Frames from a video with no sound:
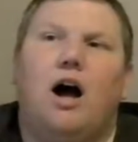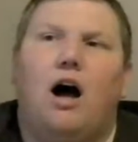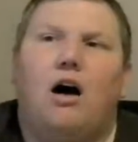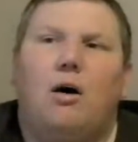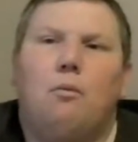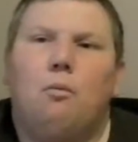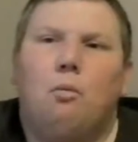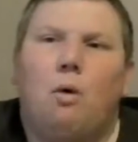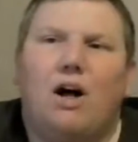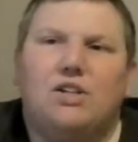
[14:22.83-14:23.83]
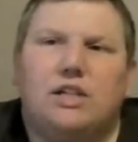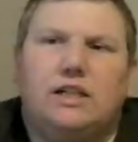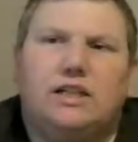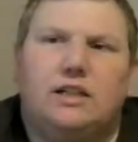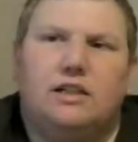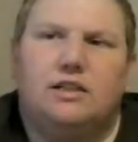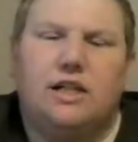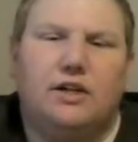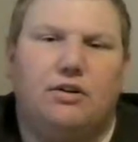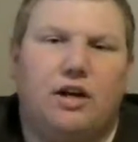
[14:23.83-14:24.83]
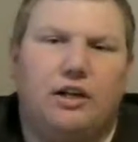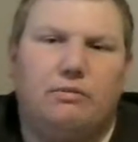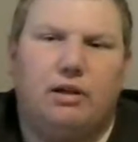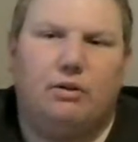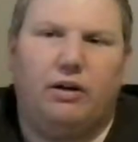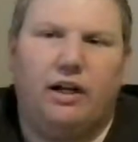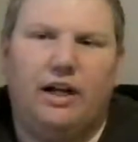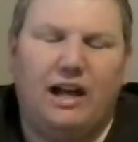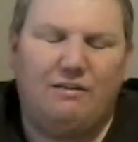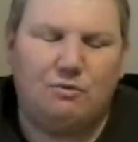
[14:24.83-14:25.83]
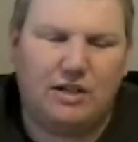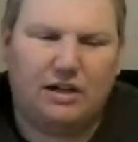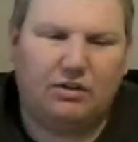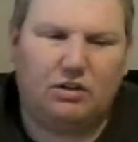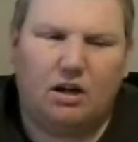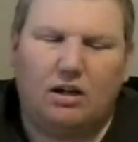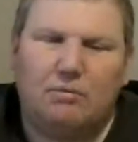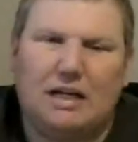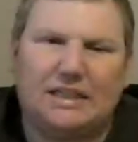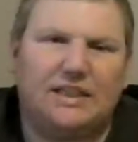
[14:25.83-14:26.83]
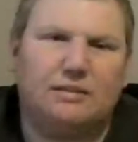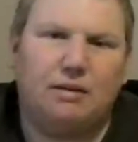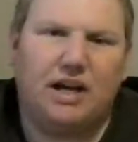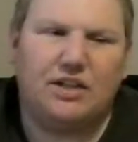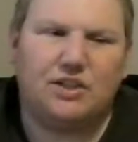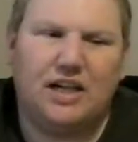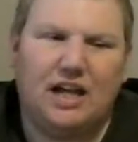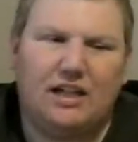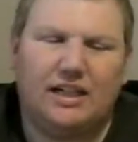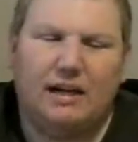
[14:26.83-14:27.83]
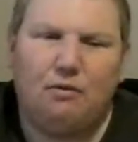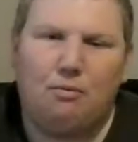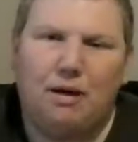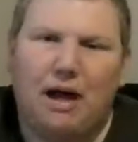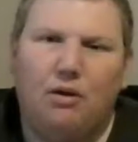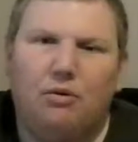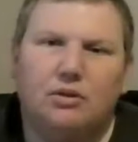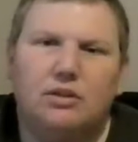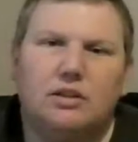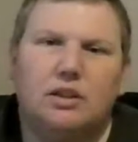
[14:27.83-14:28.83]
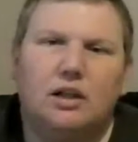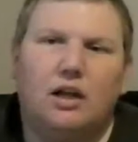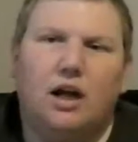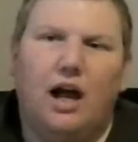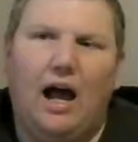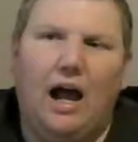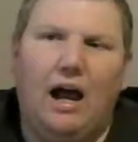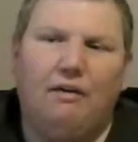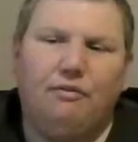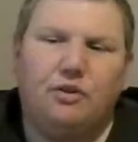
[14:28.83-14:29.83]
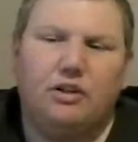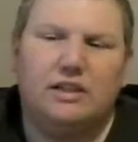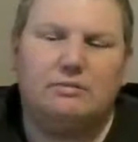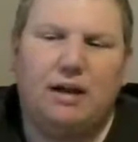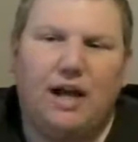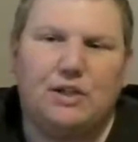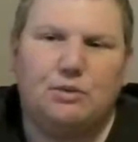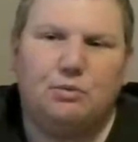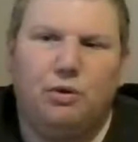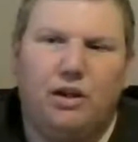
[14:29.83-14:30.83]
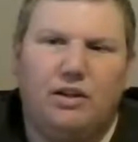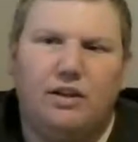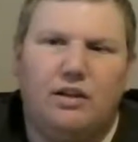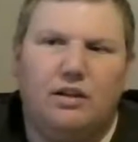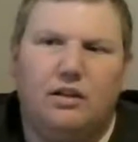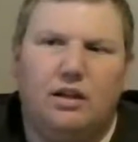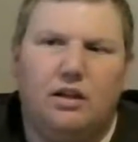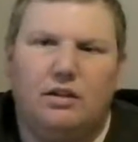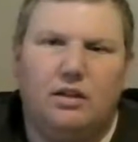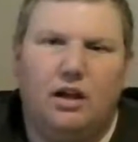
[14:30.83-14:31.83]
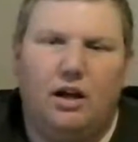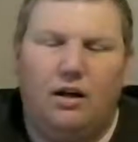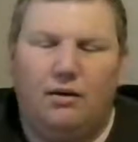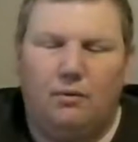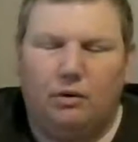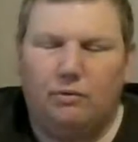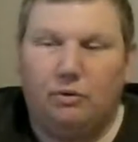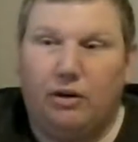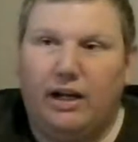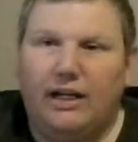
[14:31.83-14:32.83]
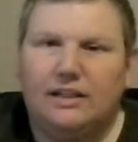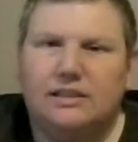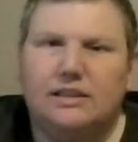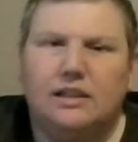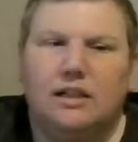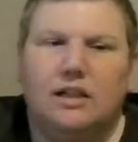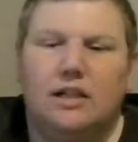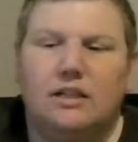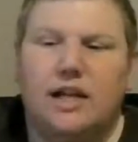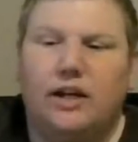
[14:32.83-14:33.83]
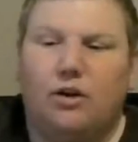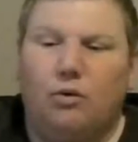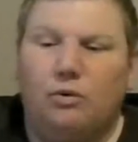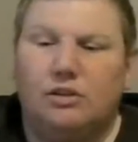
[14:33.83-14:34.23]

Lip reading: Watching the Taker documentary and having Taker talk about this match and how it came about. After his match with Roman Reigns, Taker